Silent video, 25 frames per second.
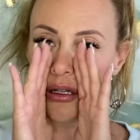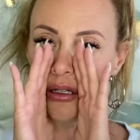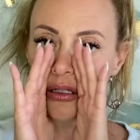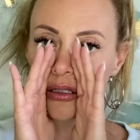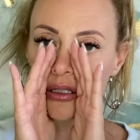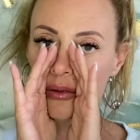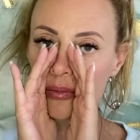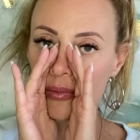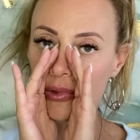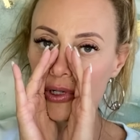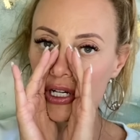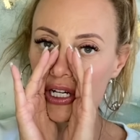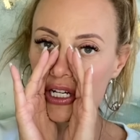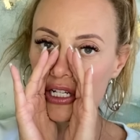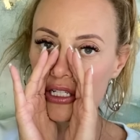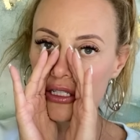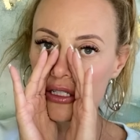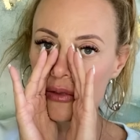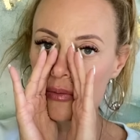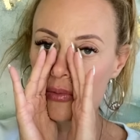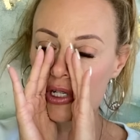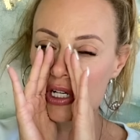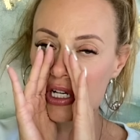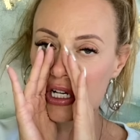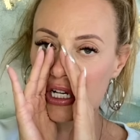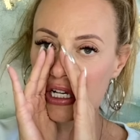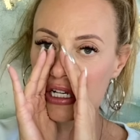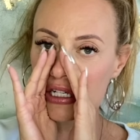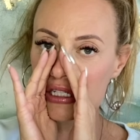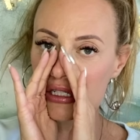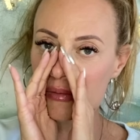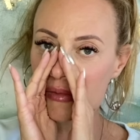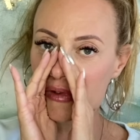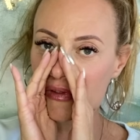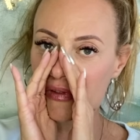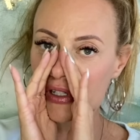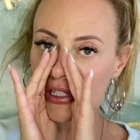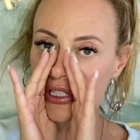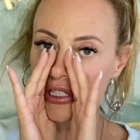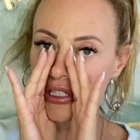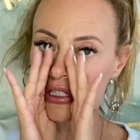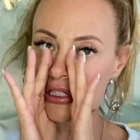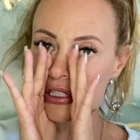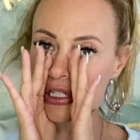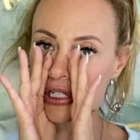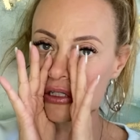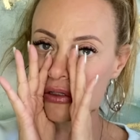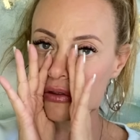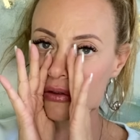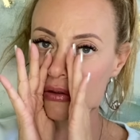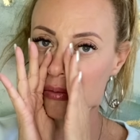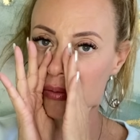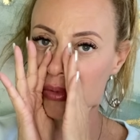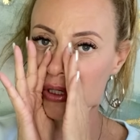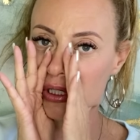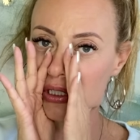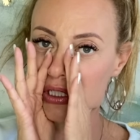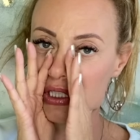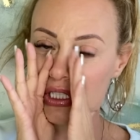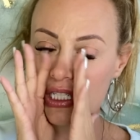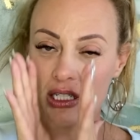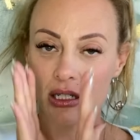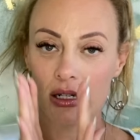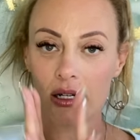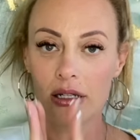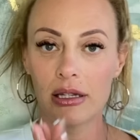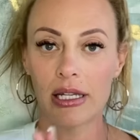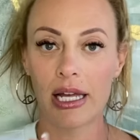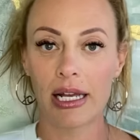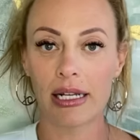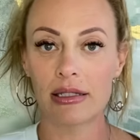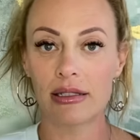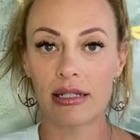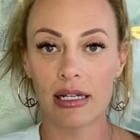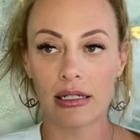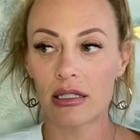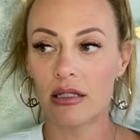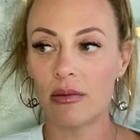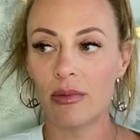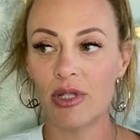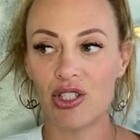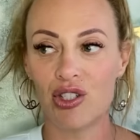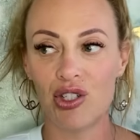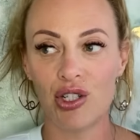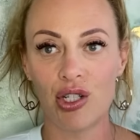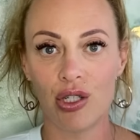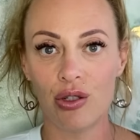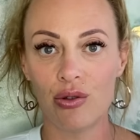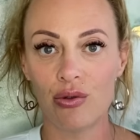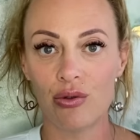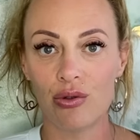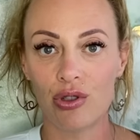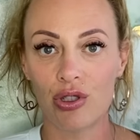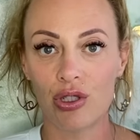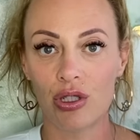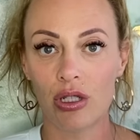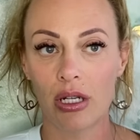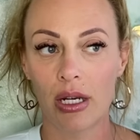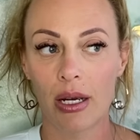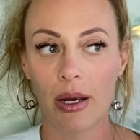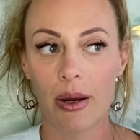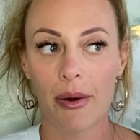Surprise, surprise, I'm a very sexual person. Like sex to me is huge.